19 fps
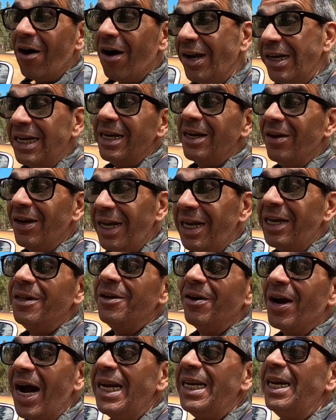on here
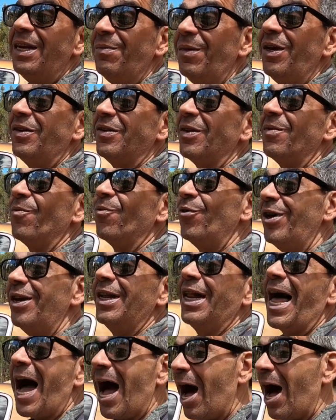either. I need me some real